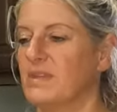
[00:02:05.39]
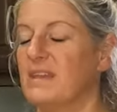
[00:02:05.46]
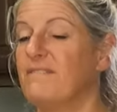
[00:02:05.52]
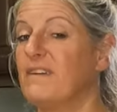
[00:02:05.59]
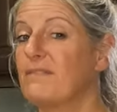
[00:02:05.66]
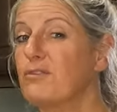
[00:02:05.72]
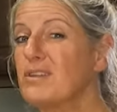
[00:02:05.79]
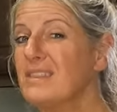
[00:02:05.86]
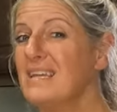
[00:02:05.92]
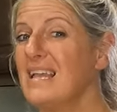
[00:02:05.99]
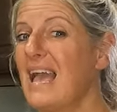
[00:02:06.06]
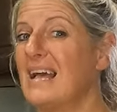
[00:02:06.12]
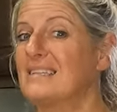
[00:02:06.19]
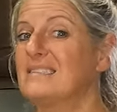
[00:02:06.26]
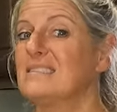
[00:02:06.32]
If everything
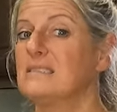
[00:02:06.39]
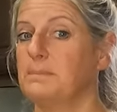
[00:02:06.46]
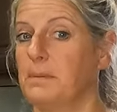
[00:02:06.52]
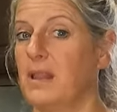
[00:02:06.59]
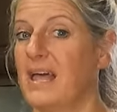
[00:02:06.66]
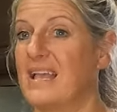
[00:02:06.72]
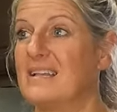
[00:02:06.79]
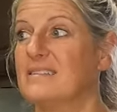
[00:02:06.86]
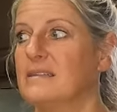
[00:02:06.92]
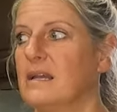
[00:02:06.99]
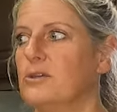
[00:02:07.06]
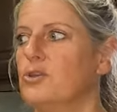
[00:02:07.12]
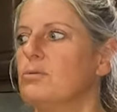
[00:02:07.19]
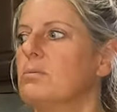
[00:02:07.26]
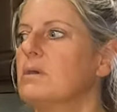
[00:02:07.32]
has its place
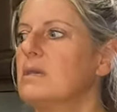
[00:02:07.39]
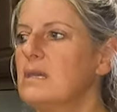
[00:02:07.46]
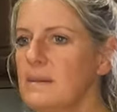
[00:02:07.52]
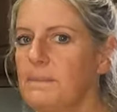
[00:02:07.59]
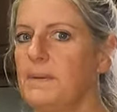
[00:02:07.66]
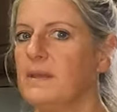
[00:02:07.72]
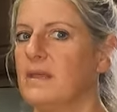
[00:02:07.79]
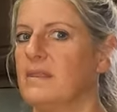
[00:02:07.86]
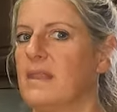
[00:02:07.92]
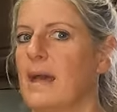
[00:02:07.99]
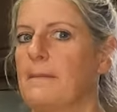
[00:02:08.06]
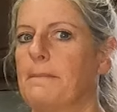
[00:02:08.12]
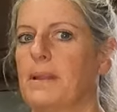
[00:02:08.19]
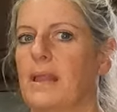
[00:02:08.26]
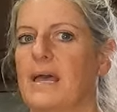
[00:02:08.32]
and you keep it in
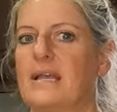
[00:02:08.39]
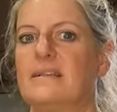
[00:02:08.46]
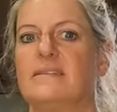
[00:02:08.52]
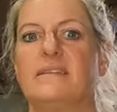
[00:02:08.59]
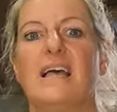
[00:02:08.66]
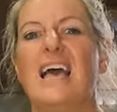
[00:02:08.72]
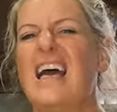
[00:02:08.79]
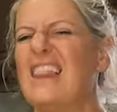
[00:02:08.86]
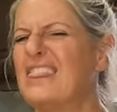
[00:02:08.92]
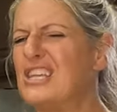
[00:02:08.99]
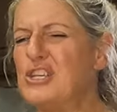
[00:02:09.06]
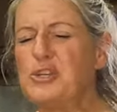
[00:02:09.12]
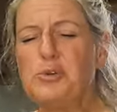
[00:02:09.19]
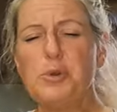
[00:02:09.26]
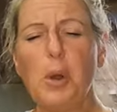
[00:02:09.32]
that place,
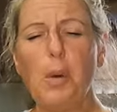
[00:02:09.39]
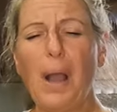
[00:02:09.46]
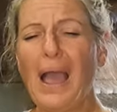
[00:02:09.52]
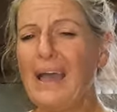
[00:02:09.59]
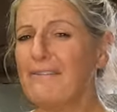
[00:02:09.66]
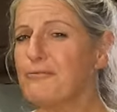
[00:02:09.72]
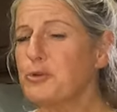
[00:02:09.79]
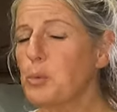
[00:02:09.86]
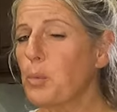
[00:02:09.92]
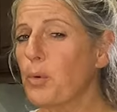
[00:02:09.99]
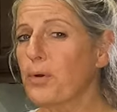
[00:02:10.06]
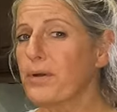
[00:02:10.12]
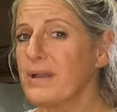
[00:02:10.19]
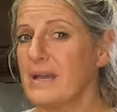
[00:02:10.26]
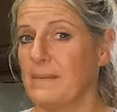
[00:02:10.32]
then you don't have to
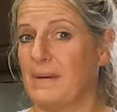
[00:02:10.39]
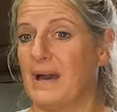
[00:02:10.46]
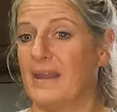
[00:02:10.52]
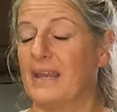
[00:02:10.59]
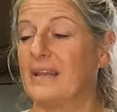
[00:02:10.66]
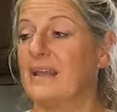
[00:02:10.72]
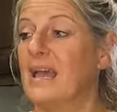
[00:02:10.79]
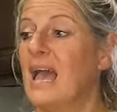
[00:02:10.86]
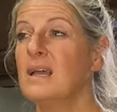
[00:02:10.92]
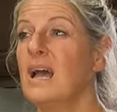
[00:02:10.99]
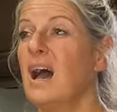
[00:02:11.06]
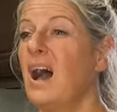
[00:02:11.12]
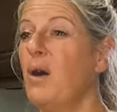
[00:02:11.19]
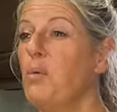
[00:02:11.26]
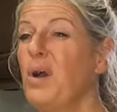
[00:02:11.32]
worry about it.
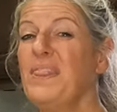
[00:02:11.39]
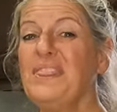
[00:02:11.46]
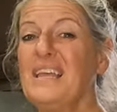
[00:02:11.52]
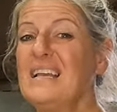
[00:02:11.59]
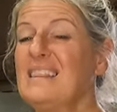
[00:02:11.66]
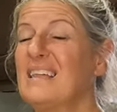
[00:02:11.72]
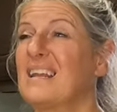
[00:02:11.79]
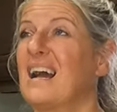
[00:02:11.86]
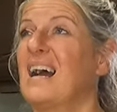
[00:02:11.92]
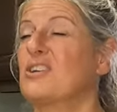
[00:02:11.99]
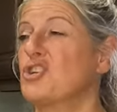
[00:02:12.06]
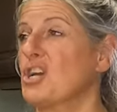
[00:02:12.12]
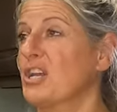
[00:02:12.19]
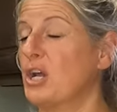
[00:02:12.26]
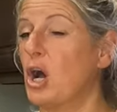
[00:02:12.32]
One thing that I
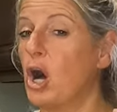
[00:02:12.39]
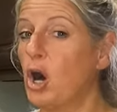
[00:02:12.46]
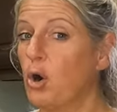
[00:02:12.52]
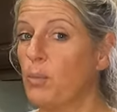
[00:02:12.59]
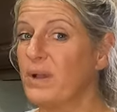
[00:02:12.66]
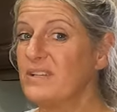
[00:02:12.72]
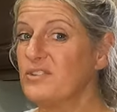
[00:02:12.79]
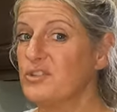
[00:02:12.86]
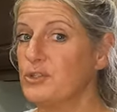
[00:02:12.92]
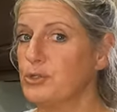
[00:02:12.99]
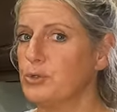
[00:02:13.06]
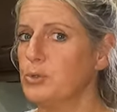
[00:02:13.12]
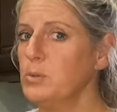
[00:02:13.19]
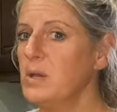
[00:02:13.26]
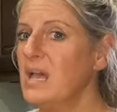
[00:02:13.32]
try to always
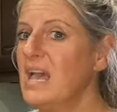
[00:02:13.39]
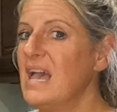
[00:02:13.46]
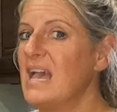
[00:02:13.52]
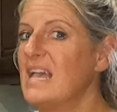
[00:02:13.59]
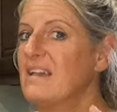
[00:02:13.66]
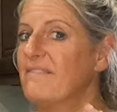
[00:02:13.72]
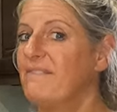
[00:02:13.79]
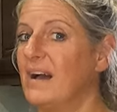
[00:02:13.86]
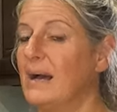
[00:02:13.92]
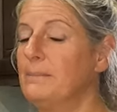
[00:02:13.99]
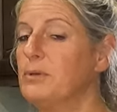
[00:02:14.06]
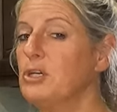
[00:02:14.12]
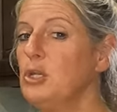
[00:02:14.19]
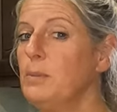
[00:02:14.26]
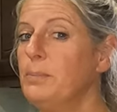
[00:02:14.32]
do, if
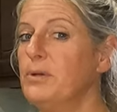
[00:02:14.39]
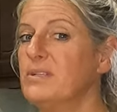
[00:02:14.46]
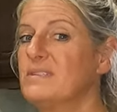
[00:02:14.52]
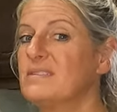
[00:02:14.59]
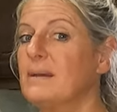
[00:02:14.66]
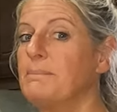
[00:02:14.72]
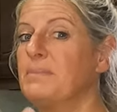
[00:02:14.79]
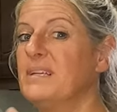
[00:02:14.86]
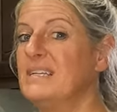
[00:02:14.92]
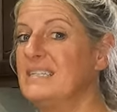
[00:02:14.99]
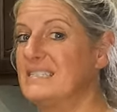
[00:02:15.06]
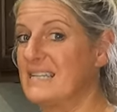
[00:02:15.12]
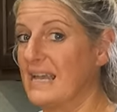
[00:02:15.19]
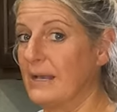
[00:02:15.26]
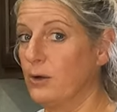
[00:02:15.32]
I'm gonna put
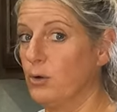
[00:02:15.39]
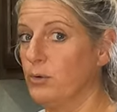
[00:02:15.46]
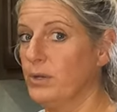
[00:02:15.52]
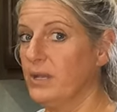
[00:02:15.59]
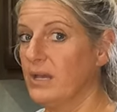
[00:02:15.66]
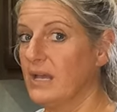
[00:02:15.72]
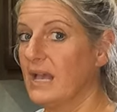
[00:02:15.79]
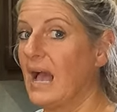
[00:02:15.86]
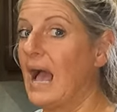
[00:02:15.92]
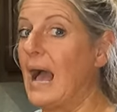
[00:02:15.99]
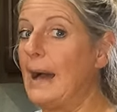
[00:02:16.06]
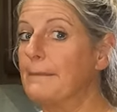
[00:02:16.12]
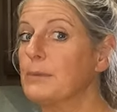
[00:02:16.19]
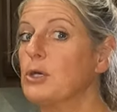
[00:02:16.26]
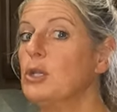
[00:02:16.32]
something down,
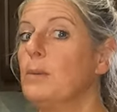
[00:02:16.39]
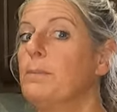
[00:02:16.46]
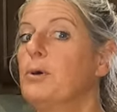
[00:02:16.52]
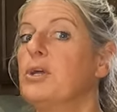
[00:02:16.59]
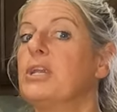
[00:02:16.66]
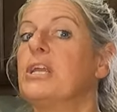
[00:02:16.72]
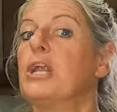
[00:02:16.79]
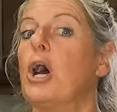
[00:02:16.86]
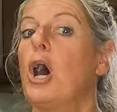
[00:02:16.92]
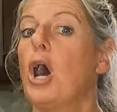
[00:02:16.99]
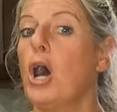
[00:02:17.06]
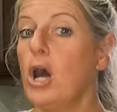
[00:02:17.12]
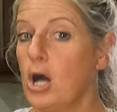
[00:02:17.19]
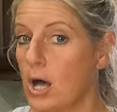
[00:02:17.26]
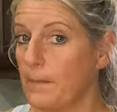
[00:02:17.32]
I'm gonna put it
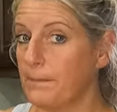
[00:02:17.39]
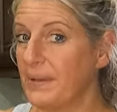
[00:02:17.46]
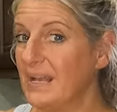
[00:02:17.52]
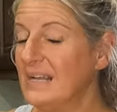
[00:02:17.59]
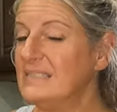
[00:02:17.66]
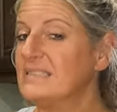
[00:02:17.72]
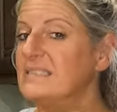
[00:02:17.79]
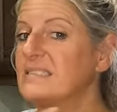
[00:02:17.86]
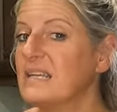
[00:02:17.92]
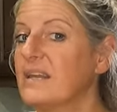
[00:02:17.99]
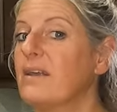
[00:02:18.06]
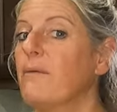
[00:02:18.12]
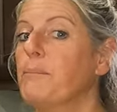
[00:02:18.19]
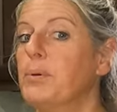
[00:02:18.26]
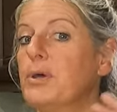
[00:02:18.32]
up
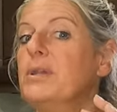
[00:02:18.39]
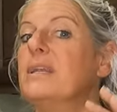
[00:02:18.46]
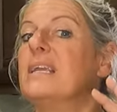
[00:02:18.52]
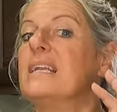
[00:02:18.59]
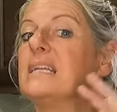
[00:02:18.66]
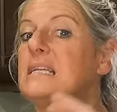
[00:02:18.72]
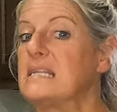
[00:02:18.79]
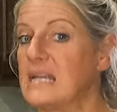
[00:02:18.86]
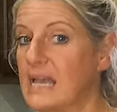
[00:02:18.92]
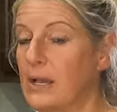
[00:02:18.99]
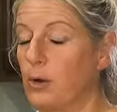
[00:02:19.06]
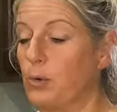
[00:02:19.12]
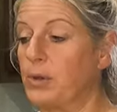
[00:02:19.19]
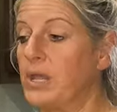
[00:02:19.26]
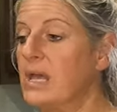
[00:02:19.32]
instead of putting it
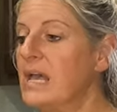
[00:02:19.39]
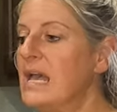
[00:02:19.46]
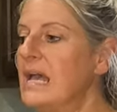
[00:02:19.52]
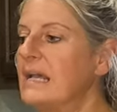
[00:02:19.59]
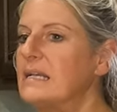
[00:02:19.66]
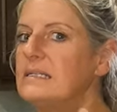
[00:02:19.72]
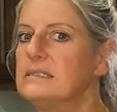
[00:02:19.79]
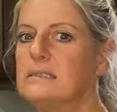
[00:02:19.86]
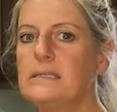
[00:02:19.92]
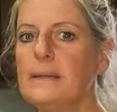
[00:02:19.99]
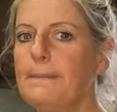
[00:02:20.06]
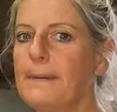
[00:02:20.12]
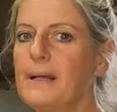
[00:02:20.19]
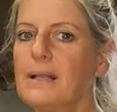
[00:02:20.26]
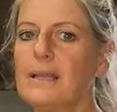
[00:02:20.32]
down. Because
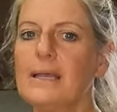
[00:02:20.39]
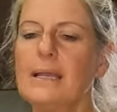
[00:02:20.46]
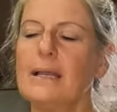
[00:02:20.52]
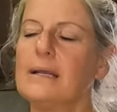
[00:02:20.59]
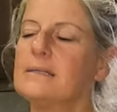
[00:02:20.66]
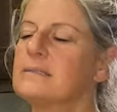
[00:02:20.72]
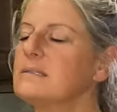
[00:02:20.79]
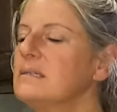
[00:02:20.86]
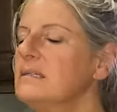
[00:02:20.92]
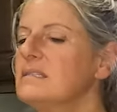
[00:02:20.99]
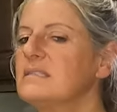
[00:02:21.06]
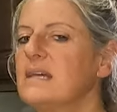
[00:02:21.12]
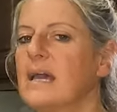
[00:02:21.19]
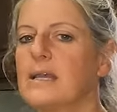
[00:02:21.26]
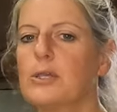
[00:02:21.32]
typically it's
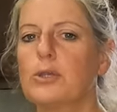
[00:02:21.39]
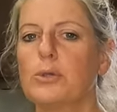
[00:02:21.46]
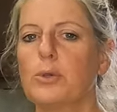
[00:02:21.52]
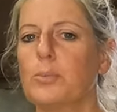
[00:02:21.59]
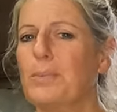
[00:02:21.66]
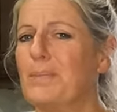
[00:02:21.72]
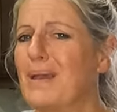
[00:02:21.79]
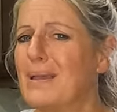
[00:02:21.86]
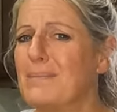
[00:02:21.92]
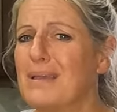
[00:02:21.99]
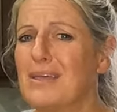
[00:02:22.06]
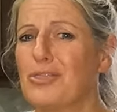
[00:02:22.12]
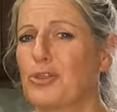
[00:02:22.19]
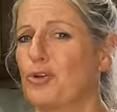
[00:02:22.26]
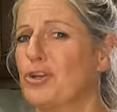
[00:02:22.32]
gonna take you
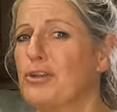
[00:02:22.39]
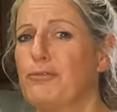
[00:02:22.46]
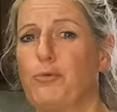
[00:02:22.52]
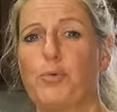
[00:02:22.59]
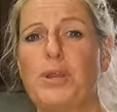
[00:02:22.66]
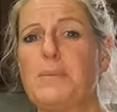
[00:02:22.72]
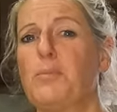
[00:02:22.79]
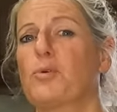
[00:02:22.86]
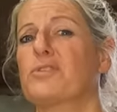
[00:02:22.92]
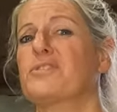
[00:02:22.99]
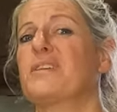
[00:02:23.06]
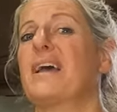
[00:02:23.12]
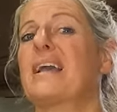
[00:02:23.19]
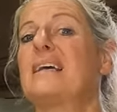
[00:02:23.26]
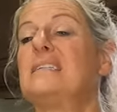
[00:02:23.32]
maybe 30, 40 more
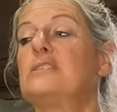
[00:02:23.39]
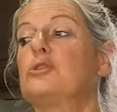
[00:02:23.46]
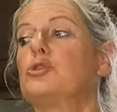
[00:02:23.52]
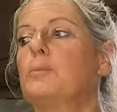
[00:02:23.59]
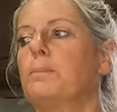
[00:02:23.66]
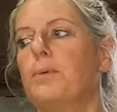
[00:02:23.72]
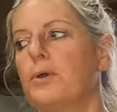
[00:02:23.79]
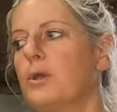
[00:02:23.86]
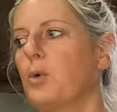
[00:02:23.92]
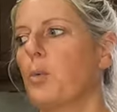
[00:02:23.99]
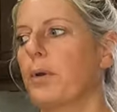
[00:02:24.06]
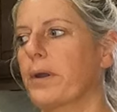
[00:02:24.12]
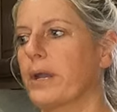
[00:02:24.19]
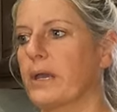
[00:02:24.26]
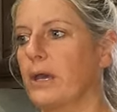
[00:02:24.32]
seconds to put it
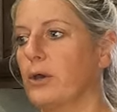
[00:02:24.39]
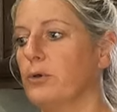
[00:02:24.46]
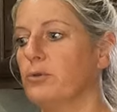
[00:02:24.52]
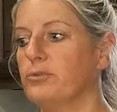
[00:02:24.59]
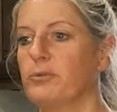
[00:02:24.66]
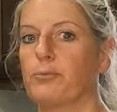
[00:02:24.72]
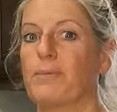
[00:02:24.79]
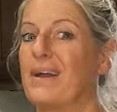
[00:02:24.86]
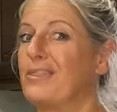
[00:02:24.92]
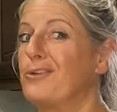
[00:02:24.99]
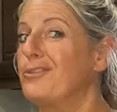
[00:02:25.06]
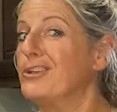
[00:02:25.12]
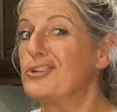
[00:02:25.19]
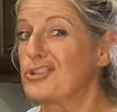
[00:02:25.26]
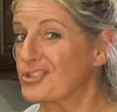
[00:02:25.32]
where it goes
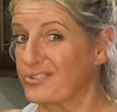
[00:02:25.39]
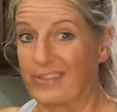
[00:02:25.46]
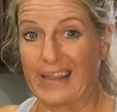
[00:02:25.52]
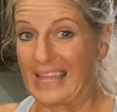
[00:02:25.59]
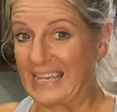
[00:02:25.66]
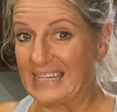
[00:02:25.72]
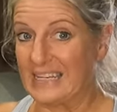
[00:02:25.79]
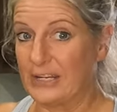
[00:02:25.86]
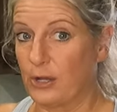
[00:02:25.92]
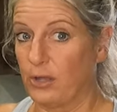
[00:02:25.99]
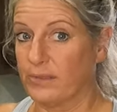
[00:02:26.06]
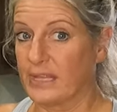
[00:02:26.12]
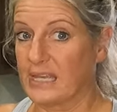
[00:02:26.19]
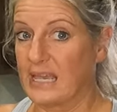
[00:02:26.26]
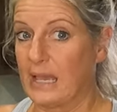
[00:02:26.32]
rather than just laying it
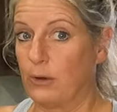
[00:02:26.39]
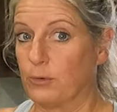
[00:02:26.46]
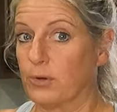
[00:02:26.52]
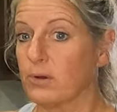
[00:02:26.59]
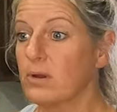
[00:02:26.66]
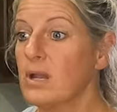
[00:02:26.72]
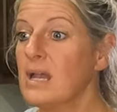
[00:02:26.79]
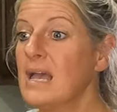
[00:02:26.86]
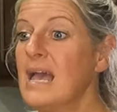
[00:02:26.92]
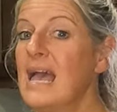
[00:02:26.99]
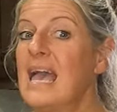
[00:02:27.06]
on the counter.